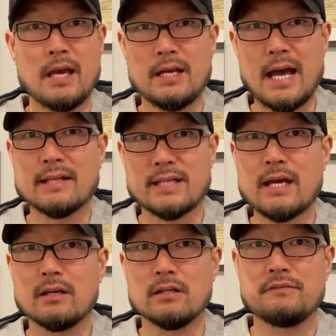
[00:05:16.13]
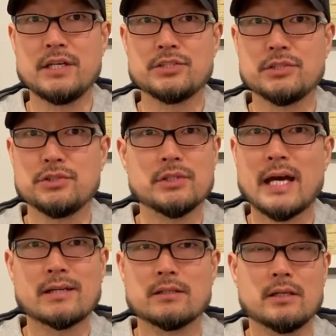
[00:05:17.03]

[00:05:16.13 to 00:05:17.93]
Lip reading: And at that elevation, you're not